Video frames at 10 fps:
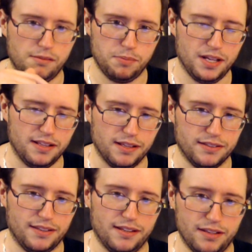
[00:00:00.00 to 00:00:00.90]

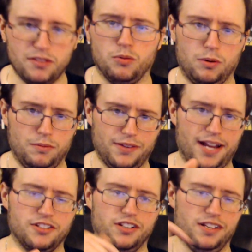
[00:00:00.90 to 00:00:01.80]
playlist and this one was
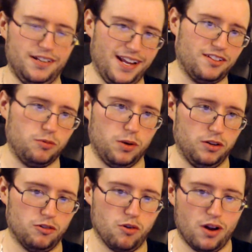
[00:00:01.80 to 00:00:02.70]
actually the next one
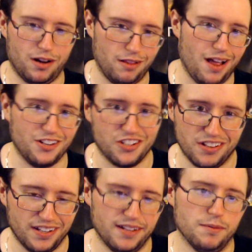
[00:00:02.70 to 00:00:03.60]

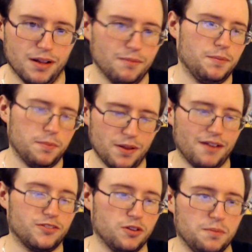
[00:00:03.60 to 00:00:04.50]
chronologically. And people
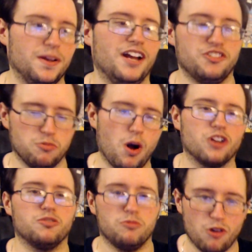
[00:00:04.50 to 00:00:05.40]
have told me I should
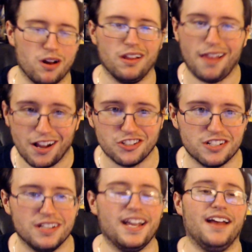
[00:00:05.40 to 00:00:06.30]
watch them
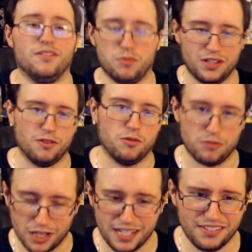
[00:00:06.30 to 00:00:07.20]
chronologically as when they were
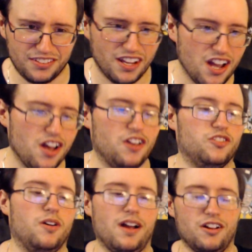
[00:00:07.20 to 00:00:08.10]
released,
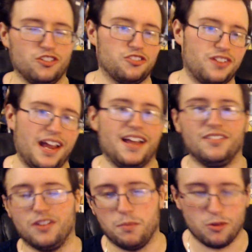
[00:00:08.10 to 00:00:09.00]
so I
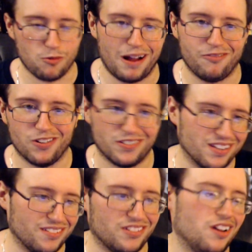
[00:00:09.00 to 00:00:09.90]
understand some of the
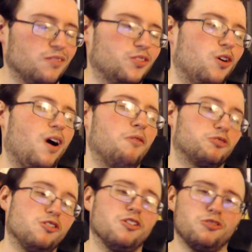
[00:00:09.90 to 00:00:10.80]
references and stuff. So I was
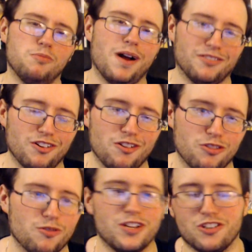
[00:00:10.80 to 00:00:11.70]
going to do Monster Hunter
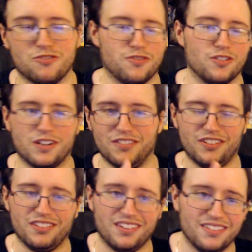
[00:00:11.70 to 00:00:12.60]
3 just for
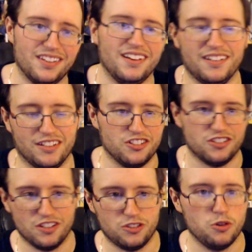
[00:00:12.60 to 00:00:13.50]
consistency because I just
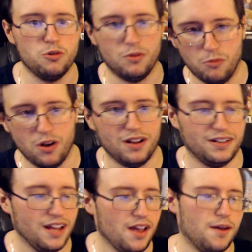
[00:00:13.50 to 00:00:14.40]
did 2 and 1,
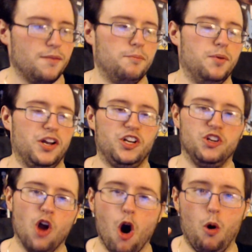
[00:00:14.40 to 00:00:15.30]
but
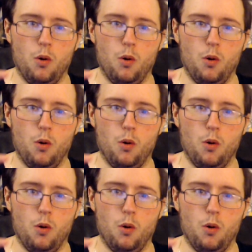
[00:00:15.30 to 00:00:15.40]
no!